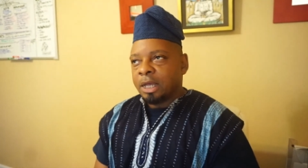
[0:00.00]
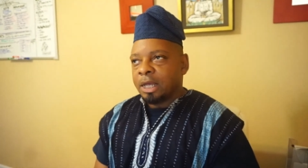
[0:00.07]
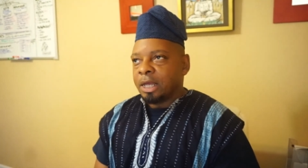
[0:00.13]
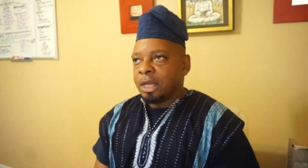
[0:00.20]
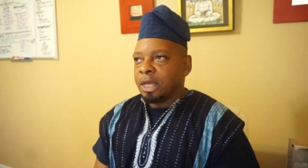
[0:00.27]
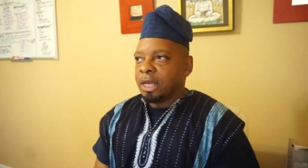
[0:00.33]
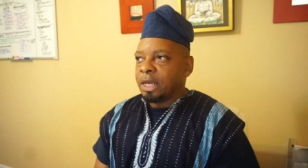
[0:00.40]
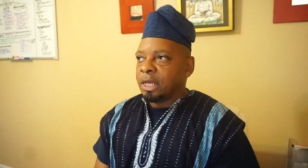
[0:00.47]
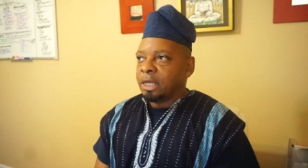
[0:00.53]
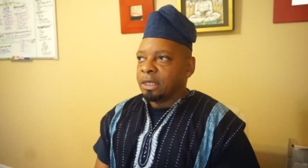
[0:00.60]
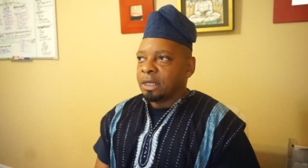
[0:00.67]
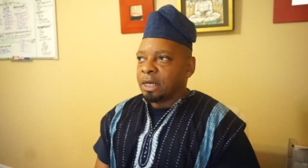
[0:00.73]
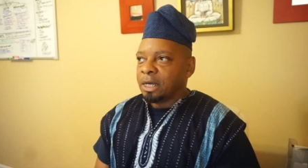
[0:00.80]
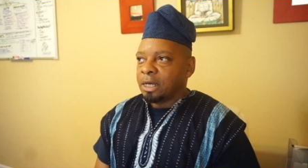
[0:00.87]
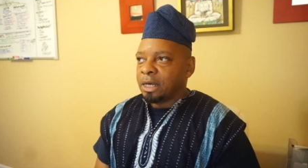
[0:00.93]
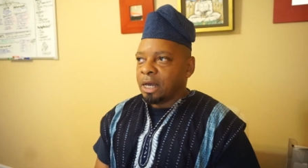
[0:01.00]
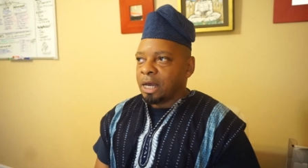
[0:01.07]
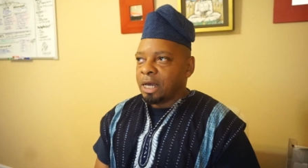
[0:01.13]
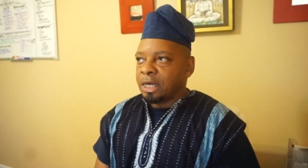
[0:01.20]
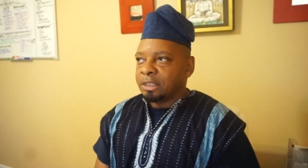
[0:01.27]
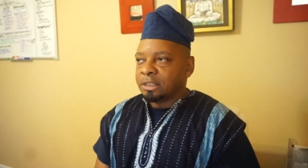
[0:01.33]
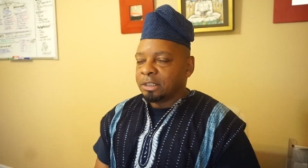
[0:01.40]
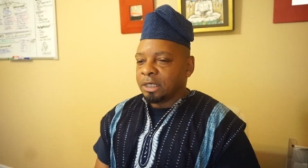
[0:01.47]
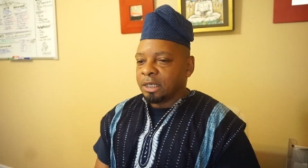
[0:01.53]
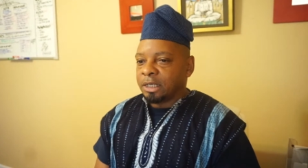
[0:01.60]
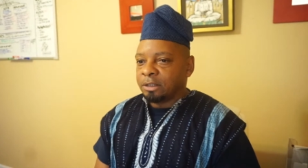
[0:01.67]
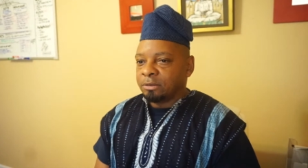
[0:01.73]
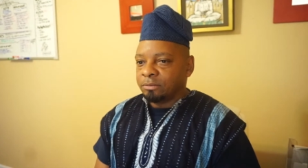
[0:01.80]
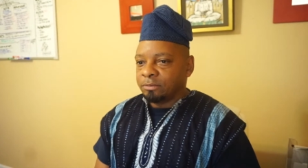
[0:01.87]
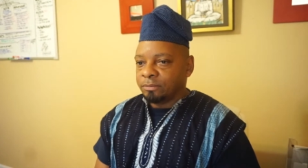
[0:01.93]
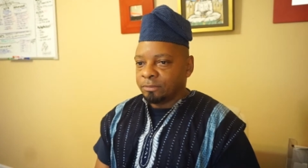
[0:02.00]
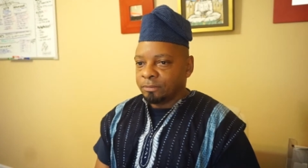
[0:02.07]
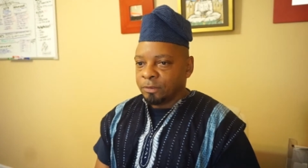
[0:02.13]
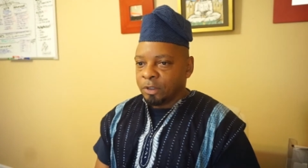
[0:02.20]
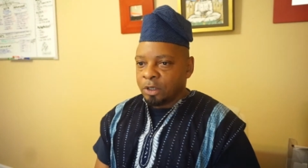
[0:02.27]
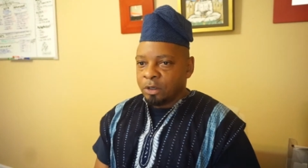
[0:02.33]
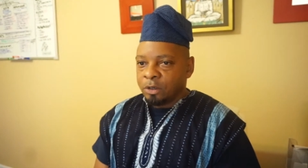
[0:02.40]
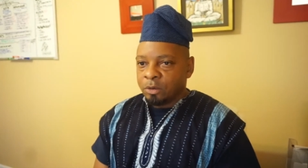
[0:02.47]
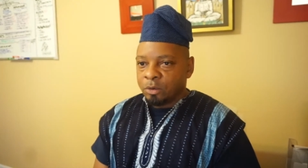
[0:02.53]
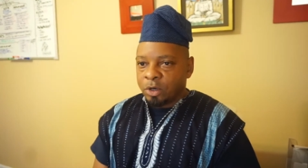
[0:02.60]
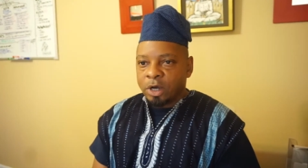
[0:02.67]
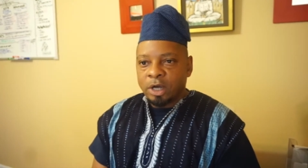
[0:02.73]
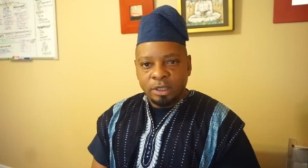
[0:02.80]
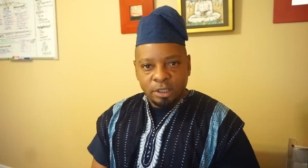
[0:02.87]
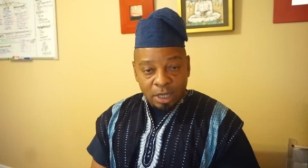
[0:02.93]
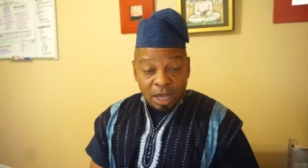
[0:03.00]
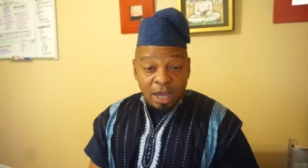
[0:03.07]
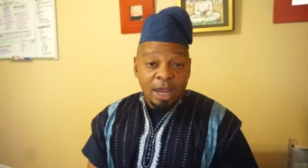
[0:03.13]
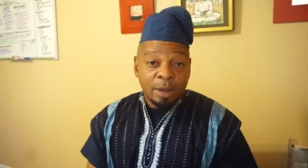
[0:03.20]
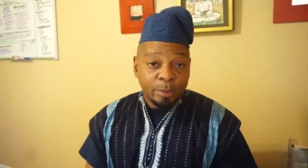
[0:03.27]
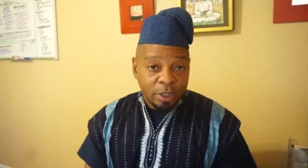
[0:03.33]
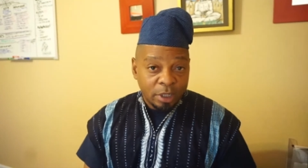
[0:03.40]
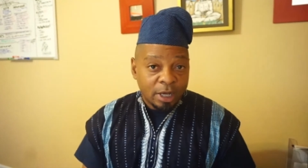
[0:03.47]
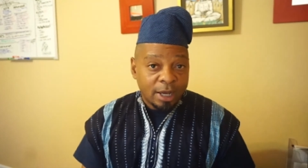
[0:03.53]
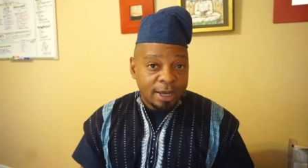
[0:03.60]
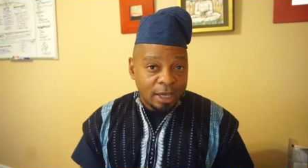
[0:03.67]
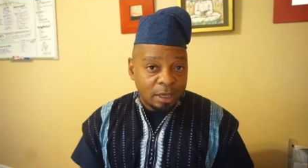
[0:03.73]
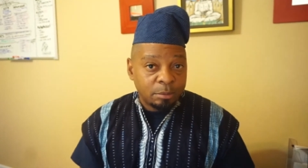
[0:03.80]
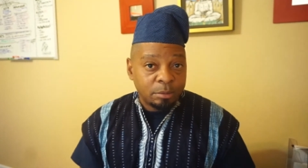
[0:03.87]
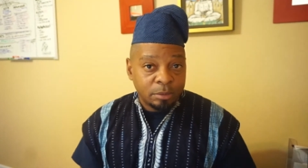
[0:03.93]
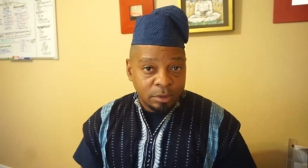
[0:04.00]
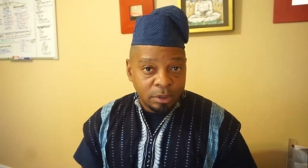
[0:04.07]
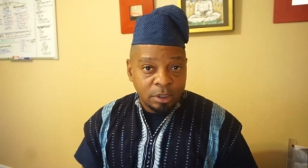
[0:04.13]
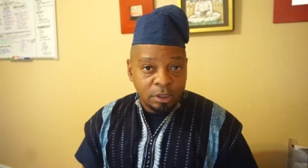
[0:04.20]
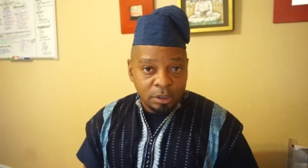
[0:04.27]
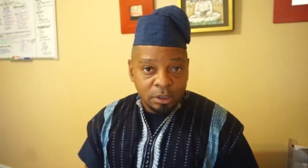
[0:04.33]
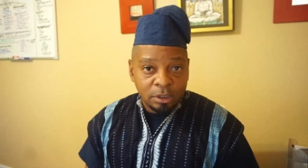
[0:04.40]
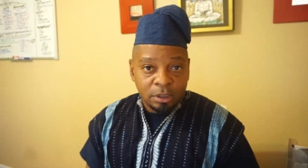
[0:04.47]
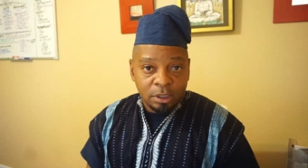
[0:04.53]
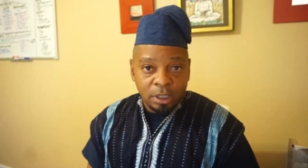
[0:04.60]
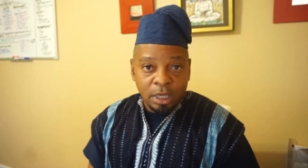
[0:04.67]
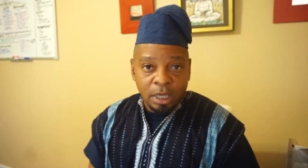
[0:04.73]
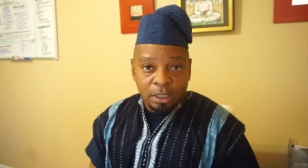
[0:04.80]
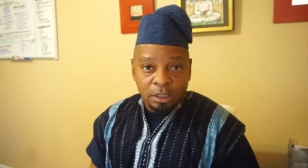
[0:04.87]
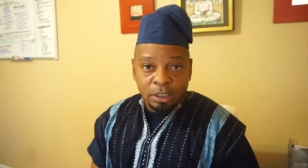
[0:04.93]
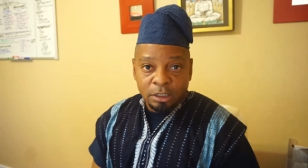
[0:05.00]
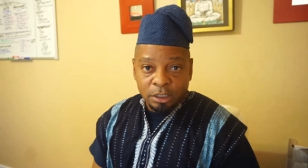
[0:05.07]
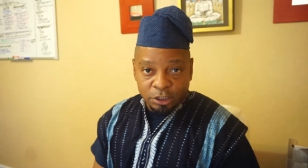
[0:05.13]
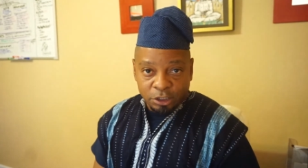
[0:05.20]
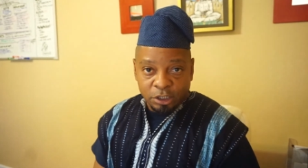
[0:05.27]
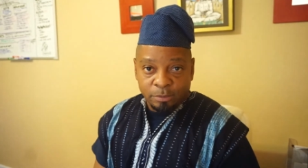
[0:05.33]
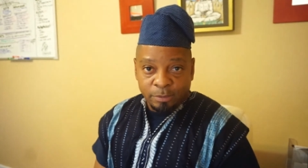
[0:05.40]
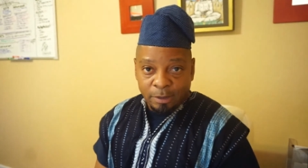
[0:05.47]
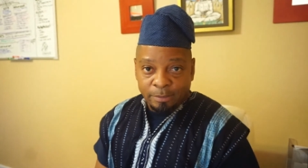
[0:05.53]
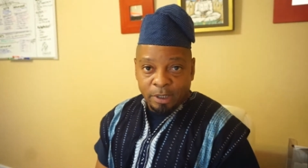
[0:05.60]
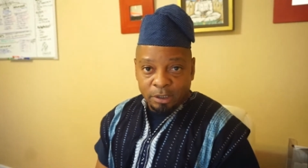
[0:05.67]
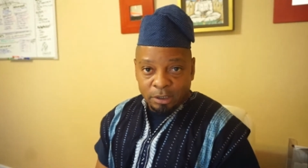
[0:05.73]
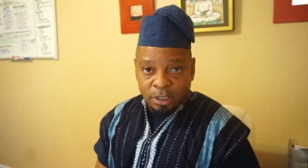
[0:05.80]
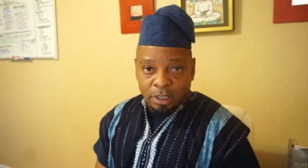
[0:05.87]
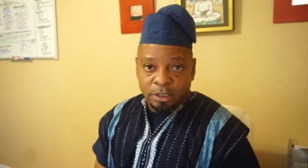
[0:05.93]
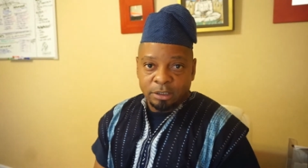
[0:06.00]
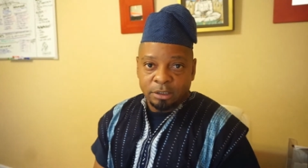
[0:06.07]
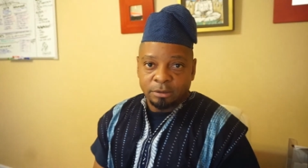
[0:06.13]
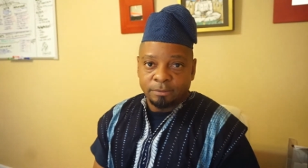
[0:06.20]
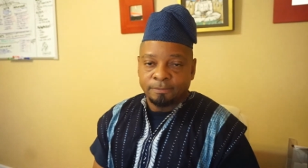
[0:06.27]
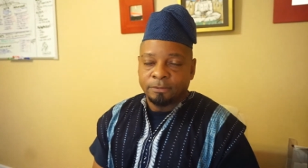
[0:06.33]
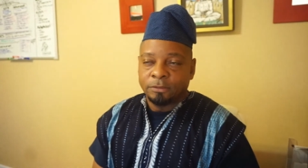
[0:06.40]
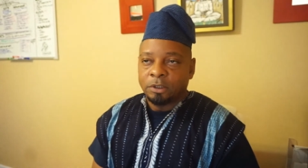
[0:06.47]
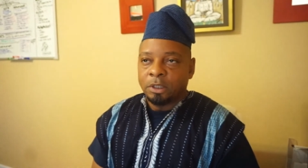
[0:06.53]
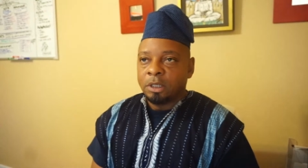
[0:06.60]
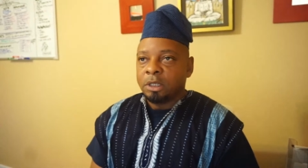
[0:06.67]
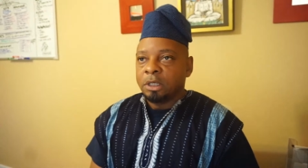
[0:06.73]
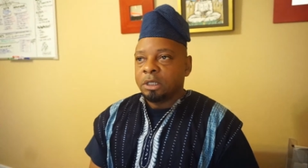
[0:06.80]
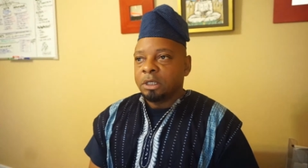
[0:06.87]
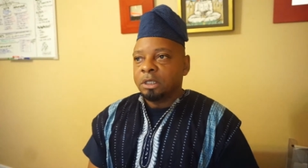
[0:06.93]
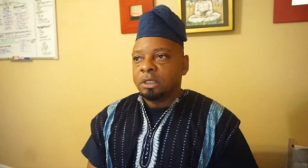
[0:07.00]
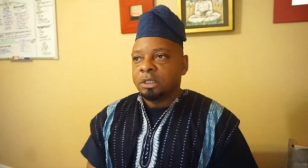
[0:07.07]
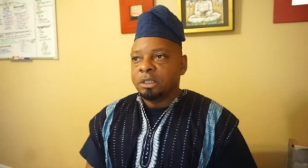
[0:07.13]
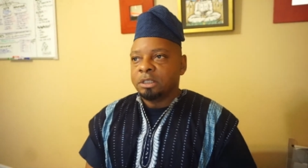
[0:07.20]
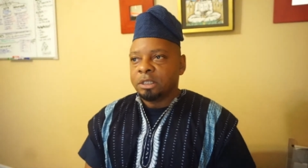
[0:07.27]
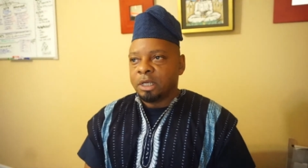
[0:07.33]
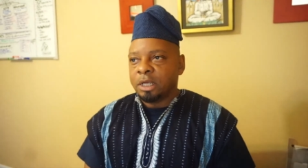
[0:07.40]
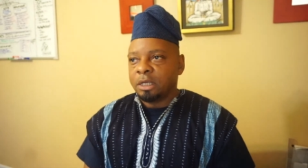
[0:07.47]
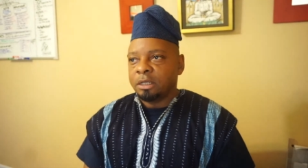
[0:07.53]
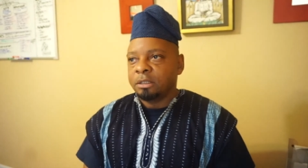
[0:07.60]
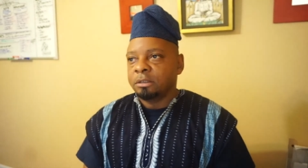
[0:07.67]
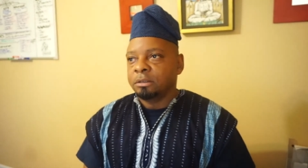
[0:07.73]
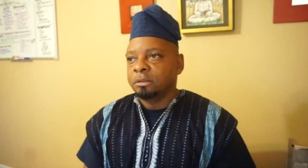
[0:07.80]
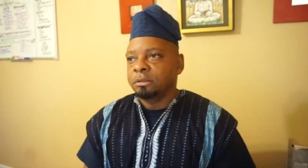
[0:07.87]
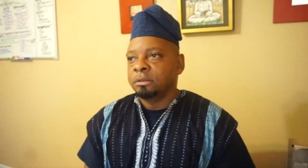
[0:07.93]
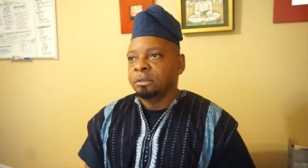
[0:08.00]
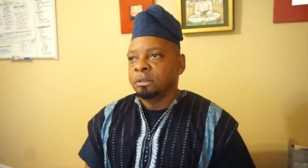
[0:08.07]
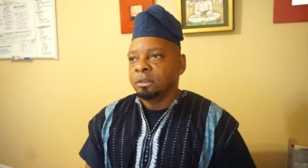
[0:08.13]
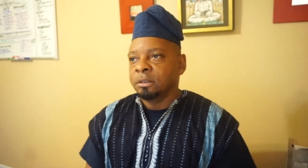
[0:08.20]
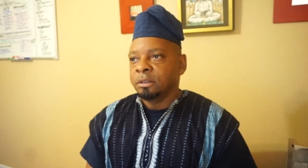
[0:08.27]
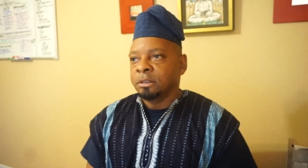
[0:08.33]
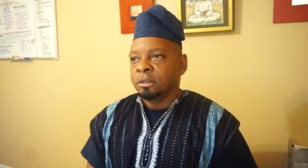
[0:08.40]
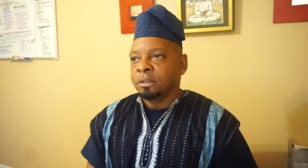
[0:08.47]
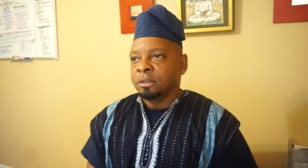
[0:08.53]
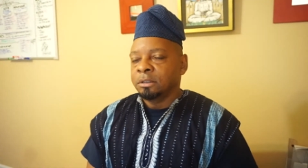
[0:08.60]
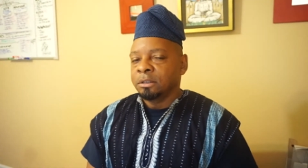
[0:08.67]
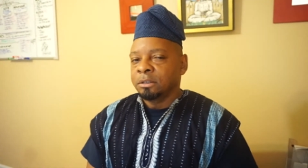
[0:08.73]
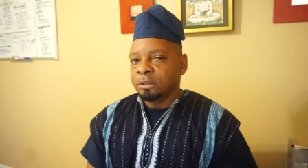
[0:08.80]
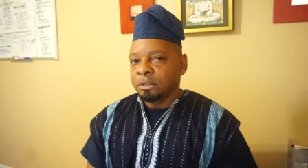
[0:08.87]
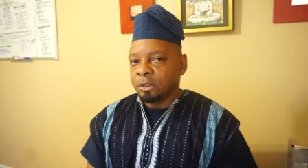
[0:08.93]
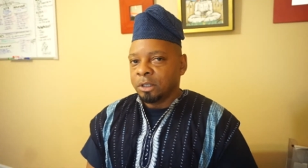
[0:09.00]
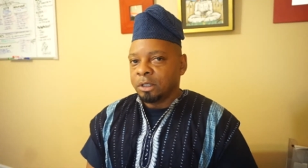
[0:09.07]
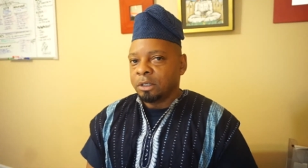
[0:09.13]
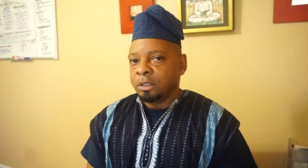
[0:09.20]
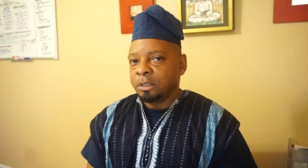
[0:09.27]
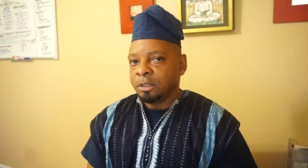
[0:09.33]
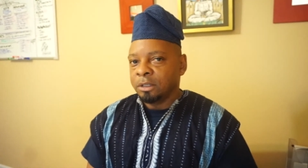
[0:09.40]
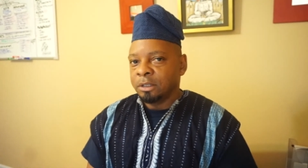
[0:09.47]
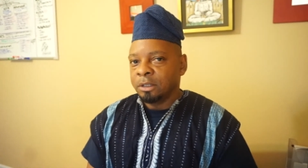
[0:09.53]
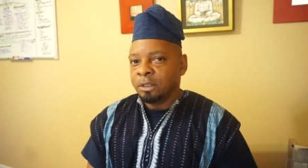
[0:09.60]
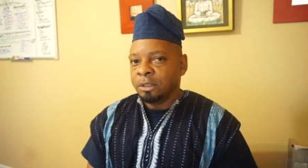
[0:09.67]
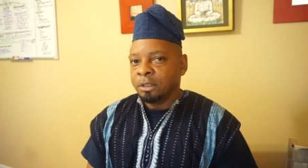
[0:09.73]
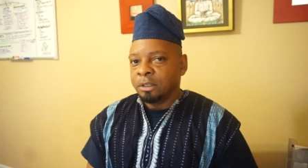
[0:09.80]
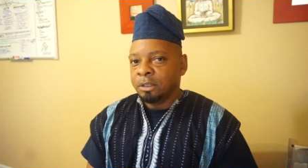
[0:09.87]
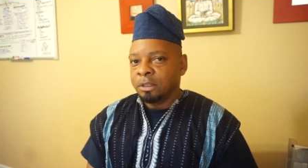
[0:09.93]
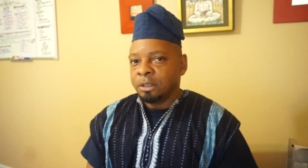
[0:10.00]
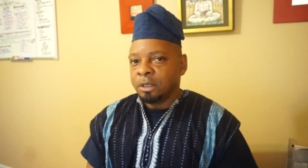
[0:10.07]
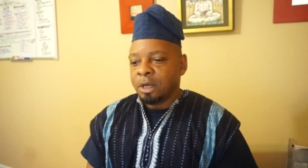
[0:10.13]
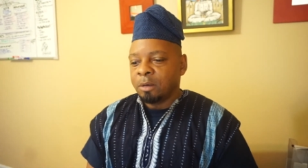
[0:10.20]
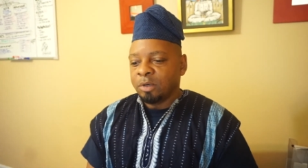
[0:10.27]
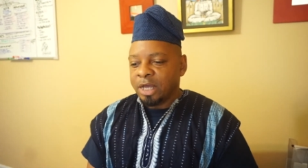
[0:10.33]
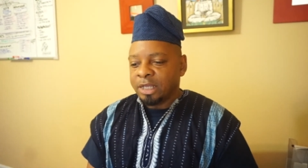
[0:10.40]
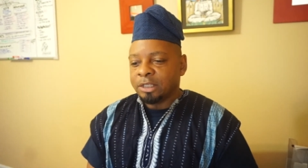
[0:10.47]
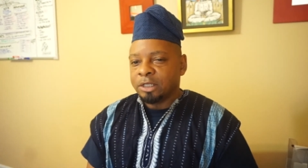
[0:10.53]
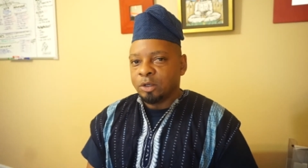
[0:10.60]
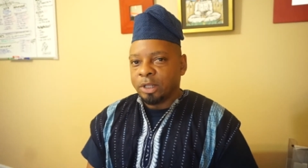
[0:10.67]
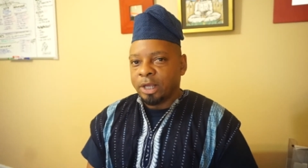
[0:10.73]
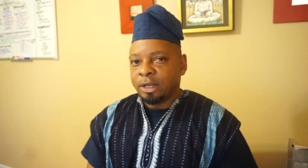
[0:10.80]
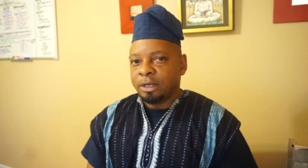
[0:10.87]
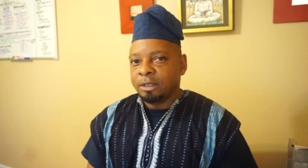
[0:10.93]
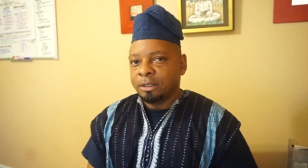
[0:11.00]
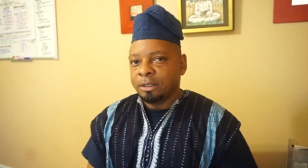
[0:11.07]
And I said, "Well, I am. An, I am an initiate, by, Yes." He said, "Good. I'm glad to know that.